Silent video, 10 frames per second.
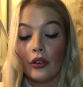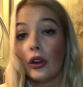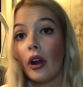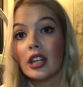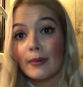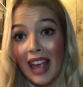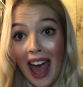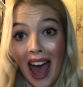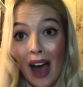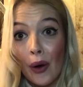Don't ask me
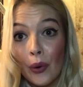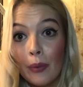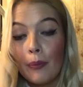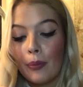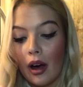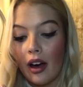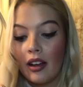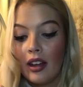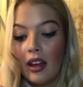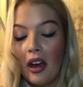how, but
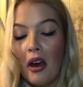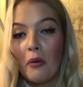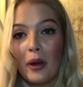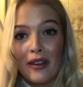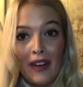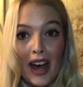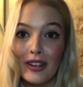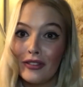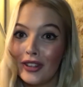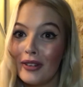we've
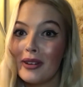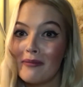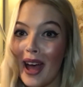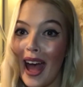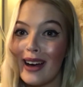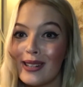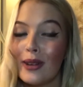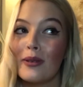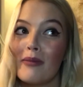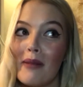had a few in my
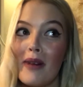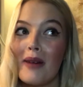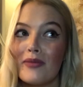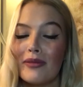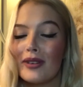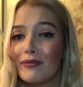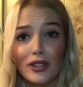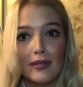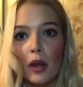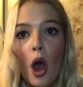household with my mum where we've
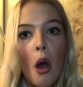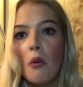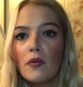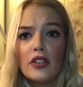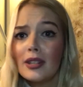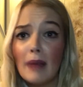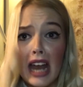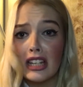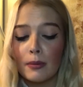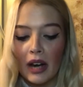just
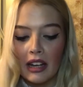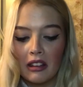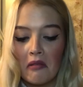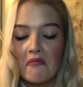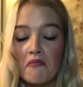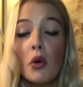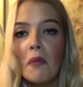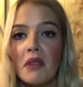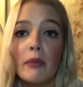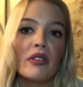managed to break them.
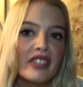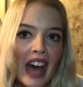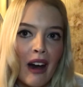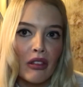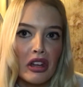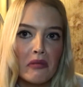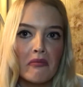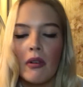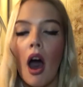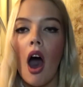One being we've sat on
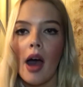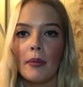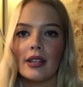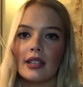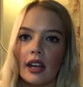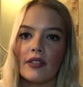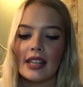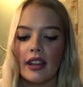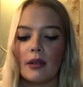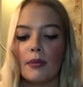them. I personally haven't
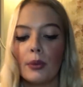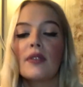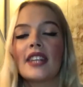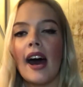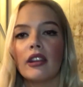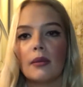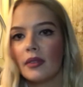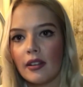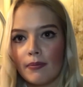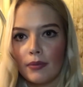sat on them, but we've sat on
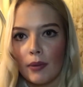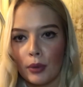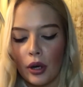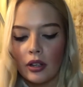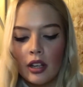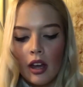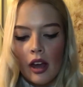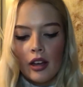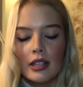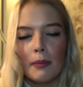them and they broke.
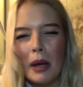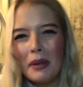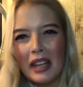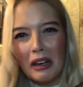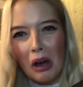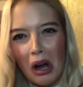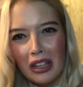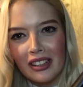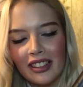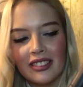So maybe they're
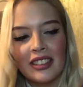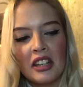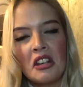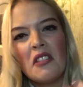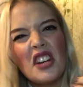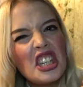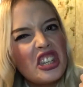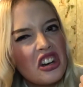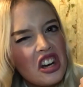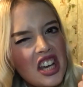not, you know, very
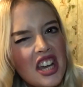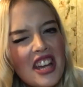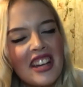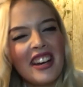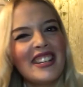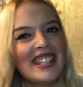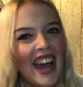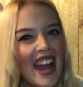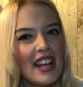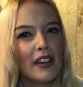sturdy, I'd
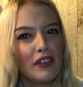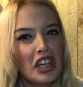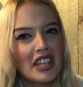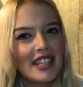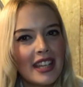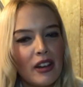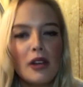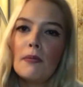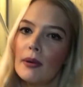say, if you're going to sit on them,